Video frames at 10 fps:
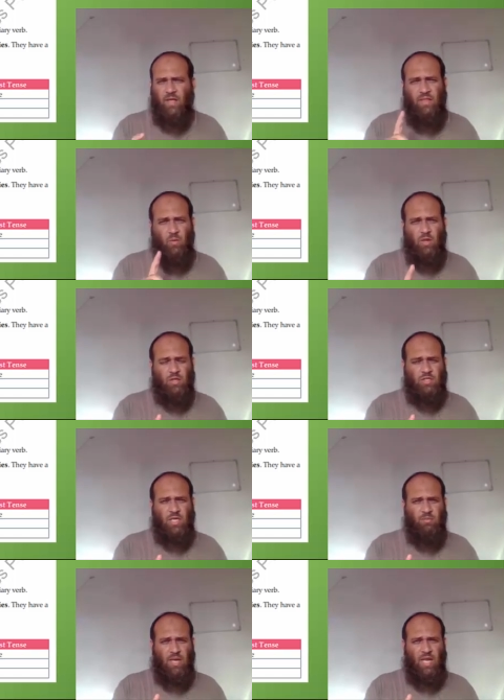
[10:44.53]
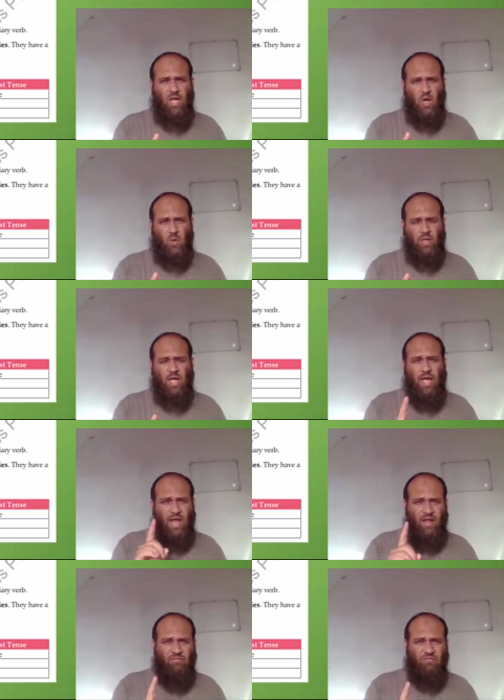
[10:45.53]
They will not come alone.
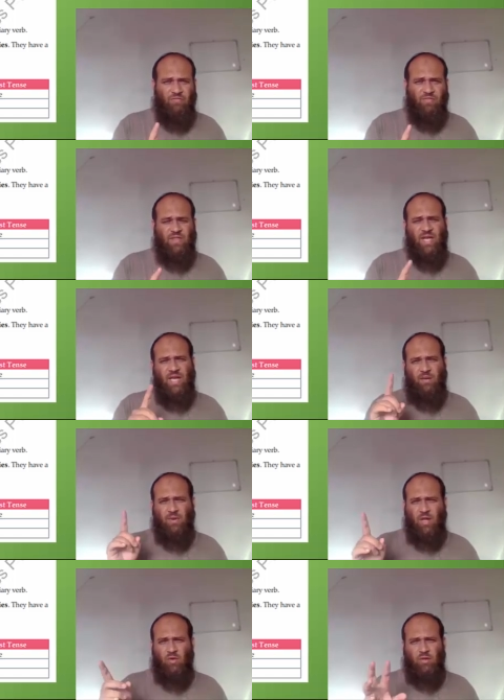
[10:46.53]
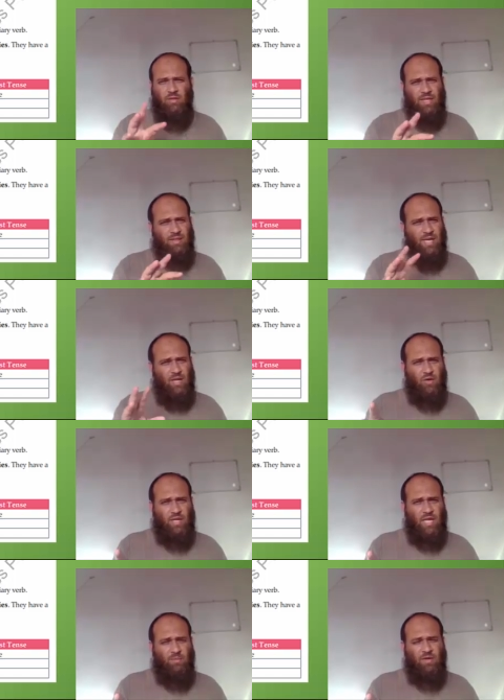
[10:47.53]
If they come alone, then they are
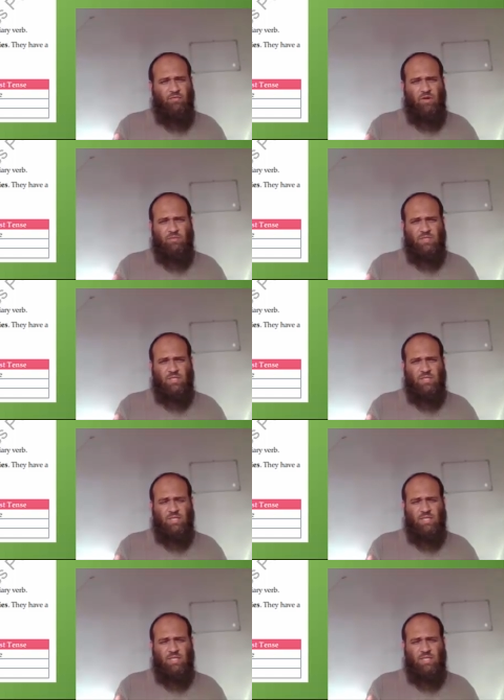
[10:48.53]
not helping verbs.